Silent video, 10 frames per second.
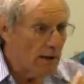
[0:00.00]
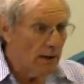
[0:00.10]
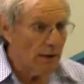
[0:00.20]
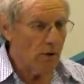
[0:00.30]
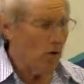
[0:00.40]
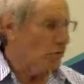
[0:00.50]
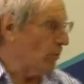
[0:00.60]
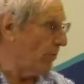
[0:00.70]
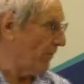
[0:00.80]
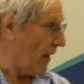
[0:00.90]
it also
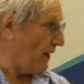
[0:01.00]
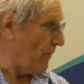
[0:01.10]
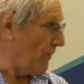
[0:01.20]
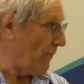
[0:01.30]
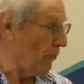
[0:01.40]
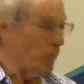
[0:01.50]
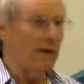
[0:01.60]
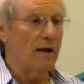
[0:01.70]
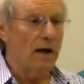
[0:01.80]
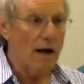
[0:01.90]
provided people with
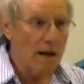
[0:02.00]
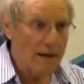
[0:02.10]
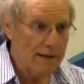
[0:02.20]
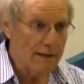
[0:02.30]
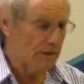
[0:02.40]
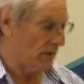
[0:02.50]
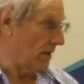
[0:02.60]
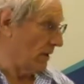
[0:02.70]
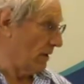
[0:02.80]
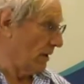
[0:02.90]
an identity
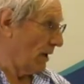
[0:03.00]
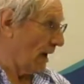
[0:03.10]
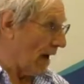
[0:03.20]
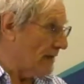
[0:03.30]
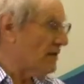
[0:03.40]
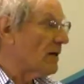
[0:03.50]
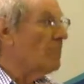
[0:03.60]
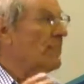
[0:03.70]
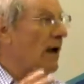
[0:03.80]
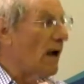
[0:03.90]
and some
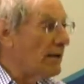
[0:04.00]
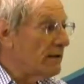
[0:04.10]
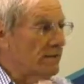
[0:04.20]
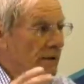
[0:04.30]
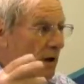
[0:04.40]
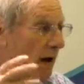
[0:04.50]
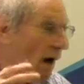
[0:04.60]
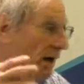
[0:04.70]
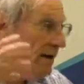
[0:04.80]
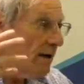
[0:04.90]
kind of
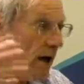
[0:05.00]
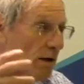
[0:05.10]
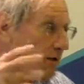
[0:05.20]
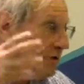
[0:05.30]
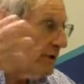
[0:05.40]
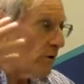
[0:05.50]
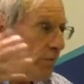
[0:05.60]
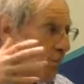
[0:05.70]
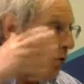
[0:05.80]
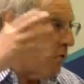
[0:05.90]
ideology or
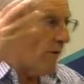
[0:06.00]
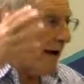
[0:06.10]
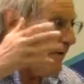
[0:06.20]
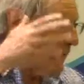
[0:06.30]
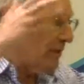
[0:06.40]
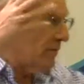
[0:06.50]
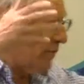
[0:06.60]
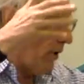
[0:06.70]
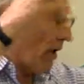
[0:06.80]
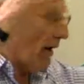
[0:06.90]
program that
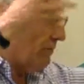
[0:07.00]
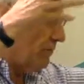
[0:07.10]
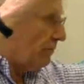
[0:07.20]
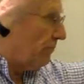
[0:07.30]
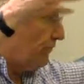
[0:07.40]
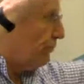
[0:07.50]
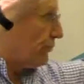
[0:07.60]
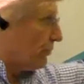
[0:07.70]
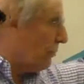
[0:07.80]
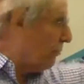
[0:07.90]
implied future,